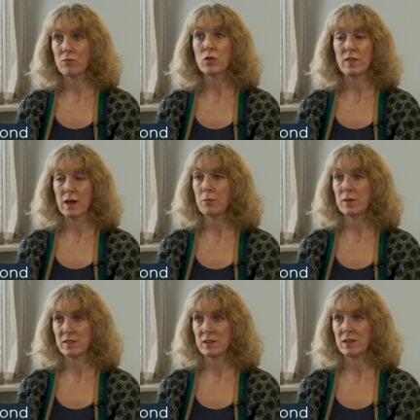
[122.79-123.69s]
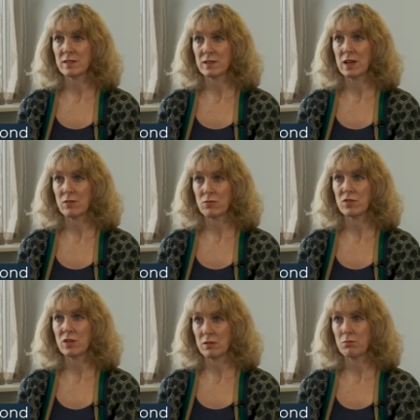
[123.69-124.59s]
run that business and
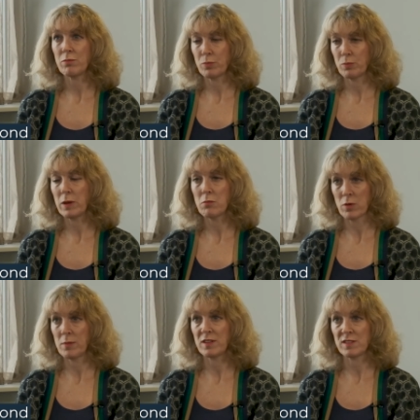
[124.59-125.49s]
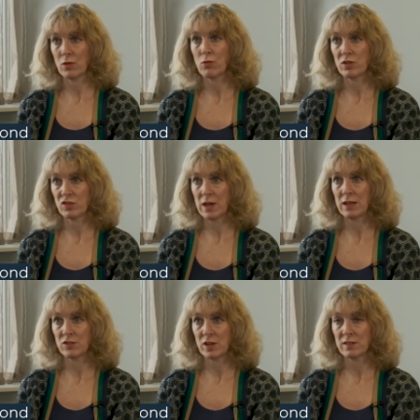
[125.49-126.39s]
implementing all the
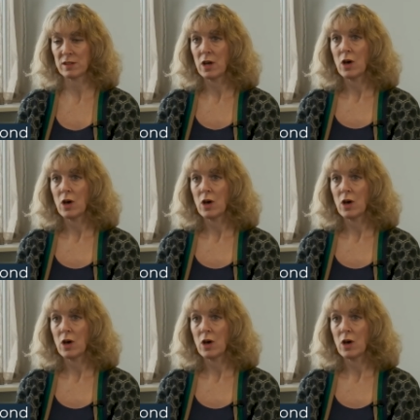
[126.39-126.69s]
changes.